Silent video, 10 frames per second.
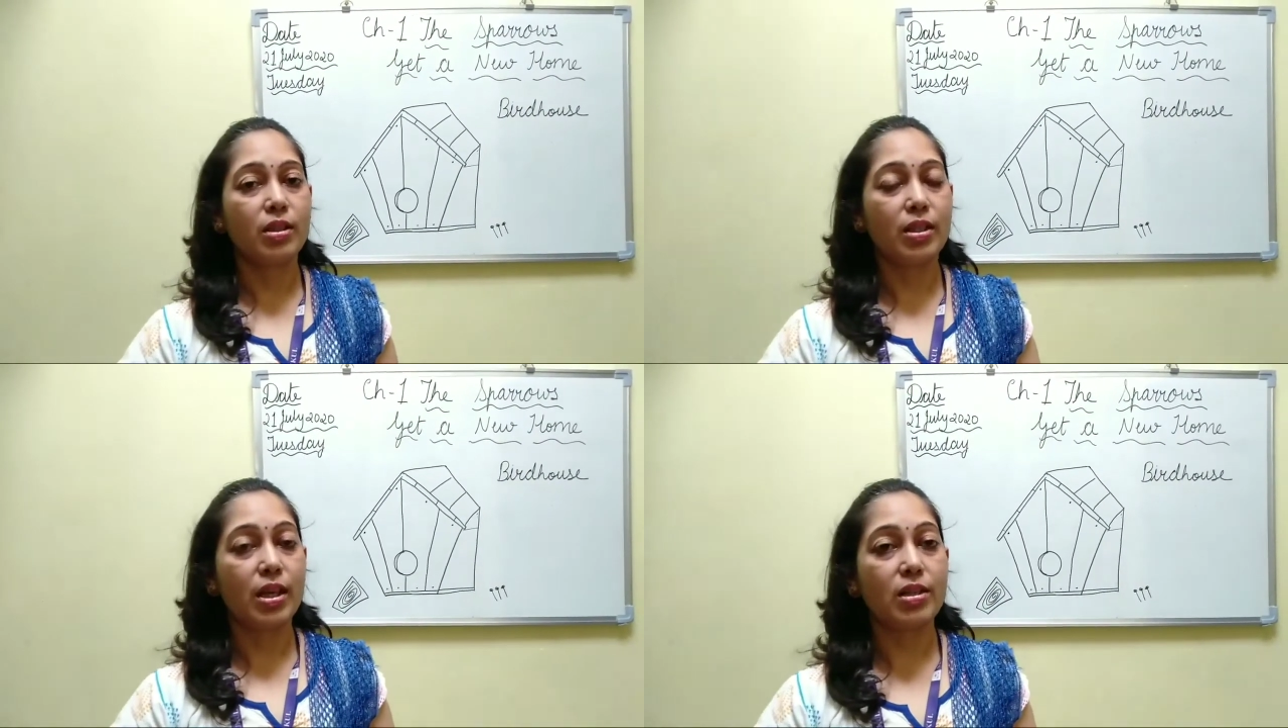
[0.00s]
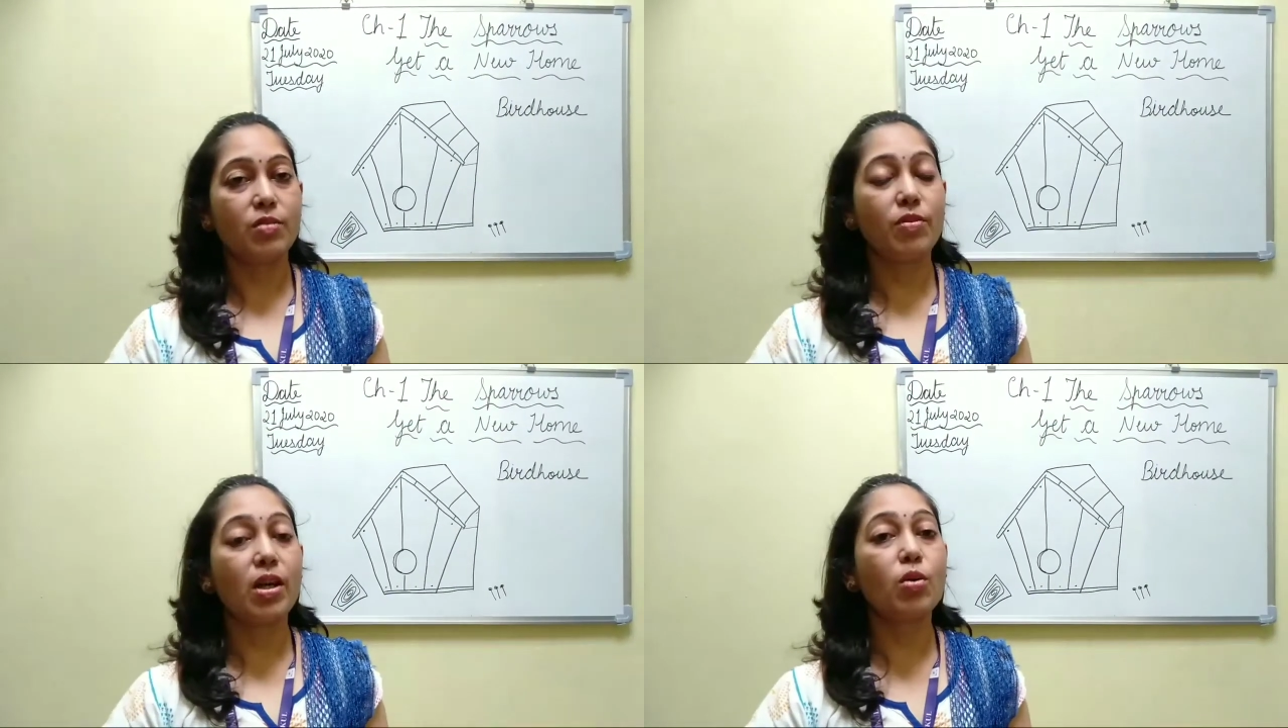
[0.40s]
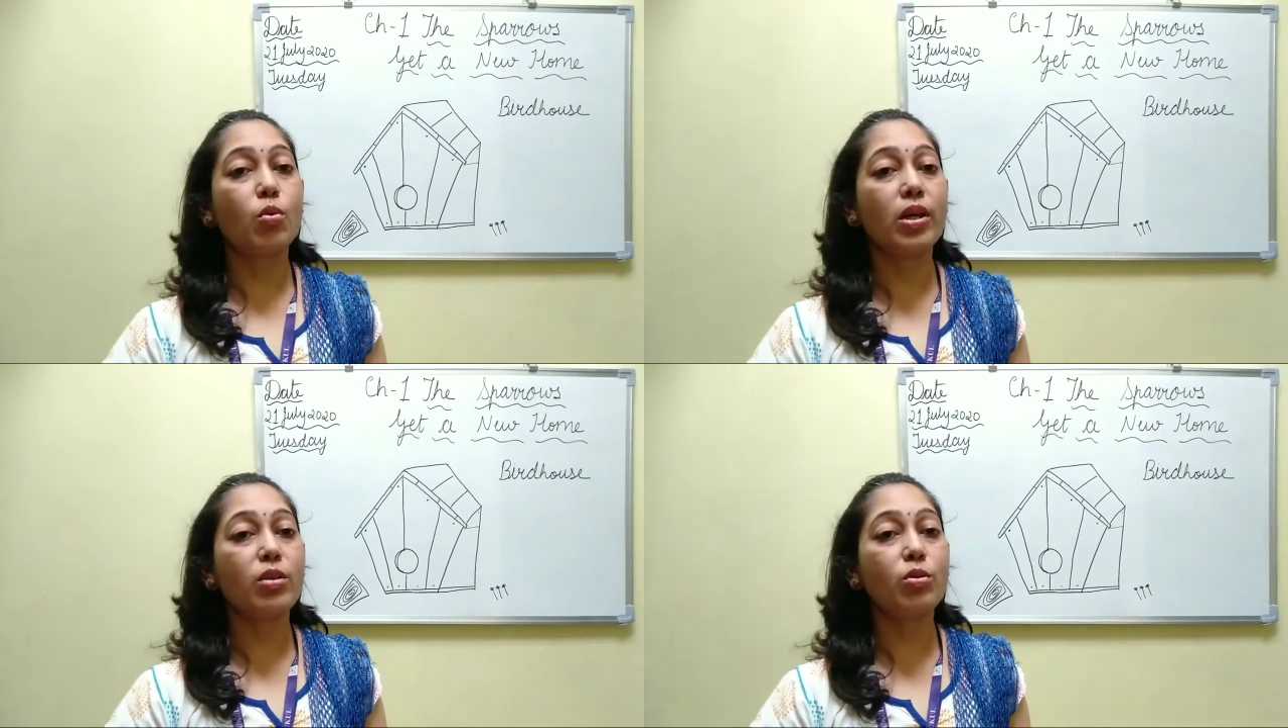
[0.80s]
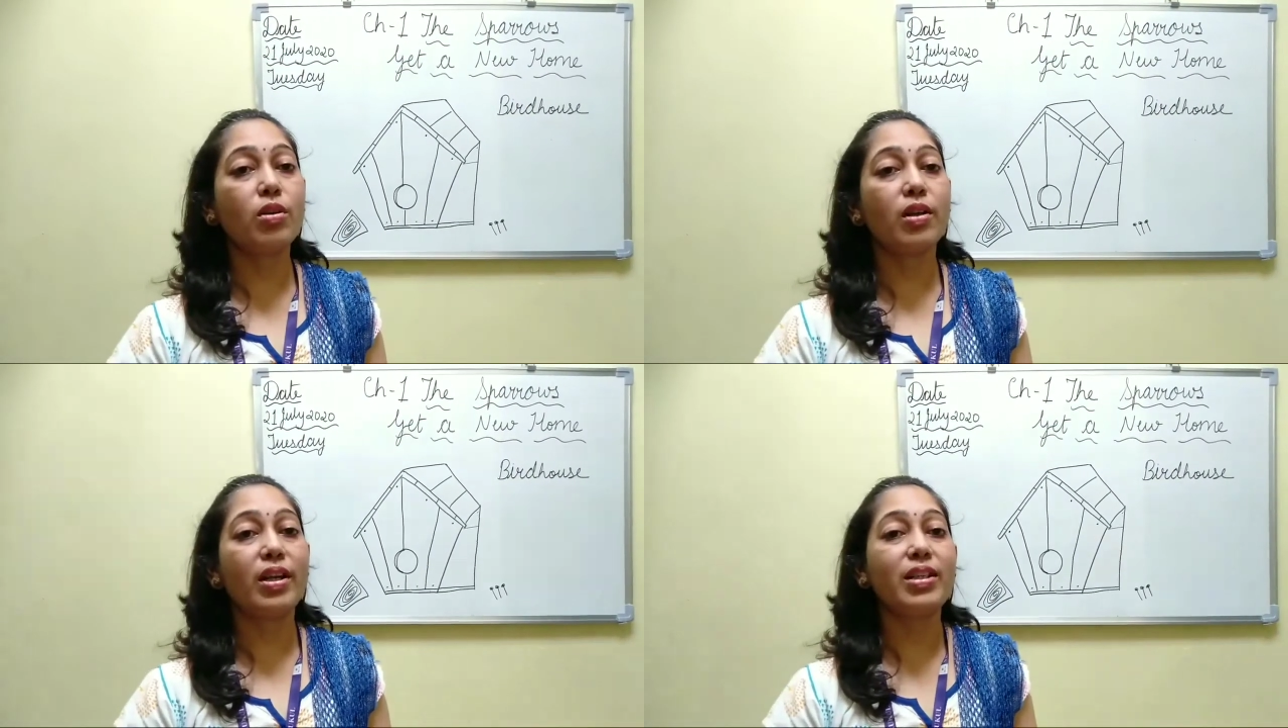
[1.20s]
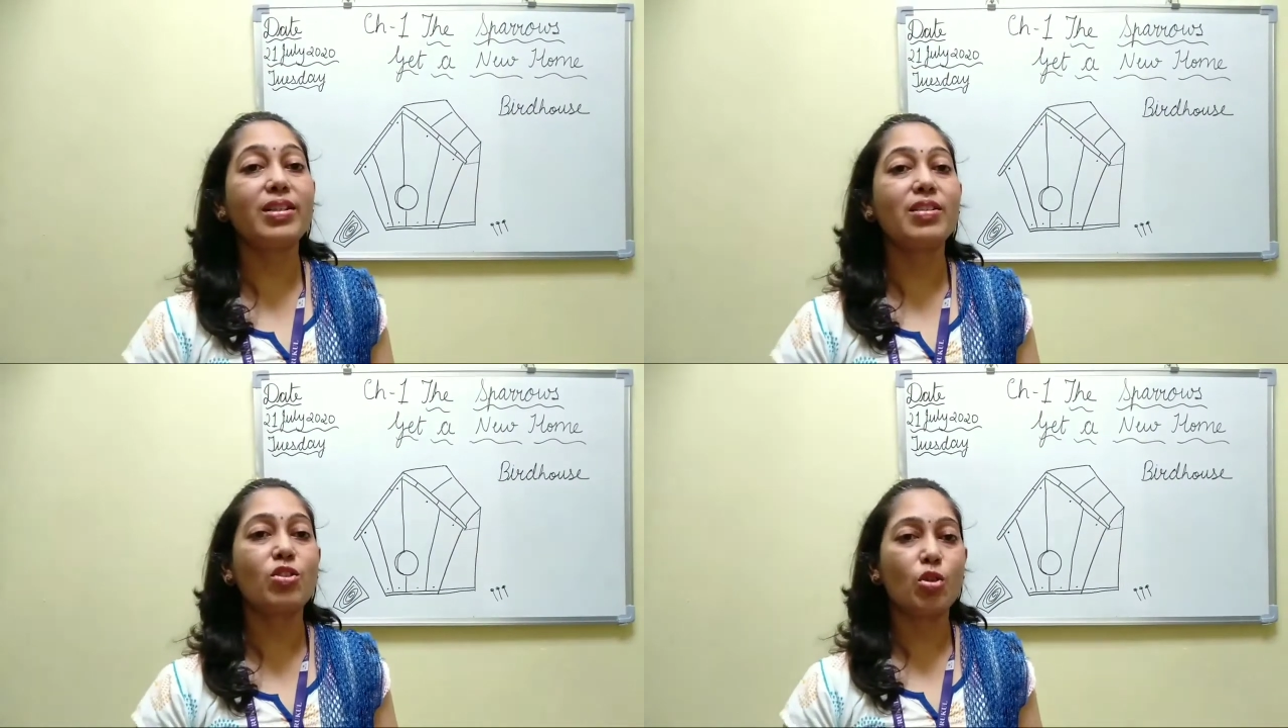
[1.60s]
Yes, we are going to narrate
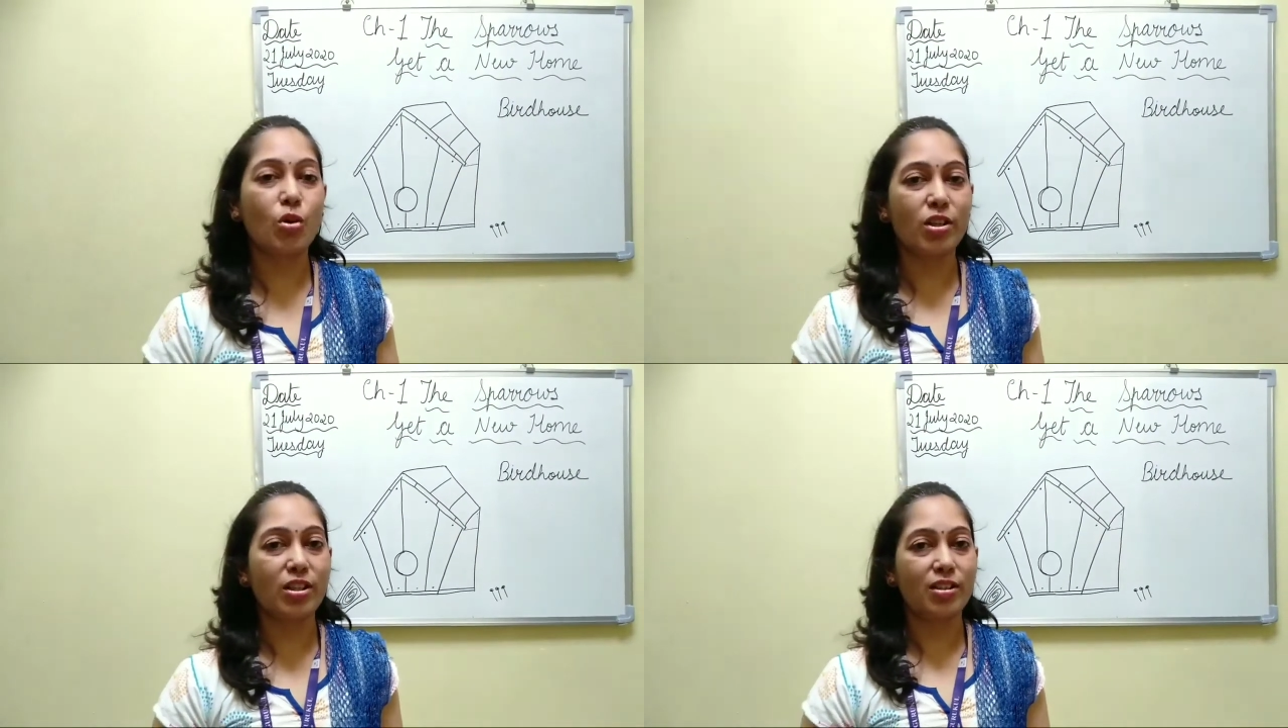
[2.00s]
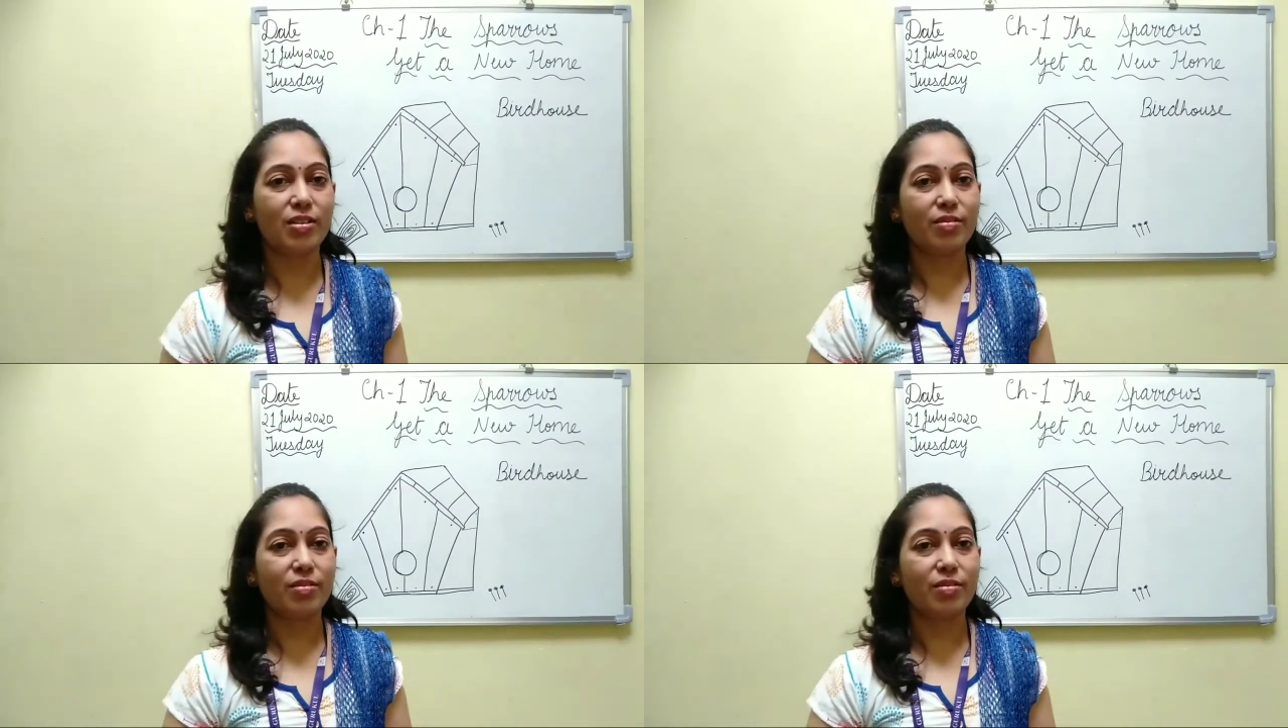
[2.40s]
a story.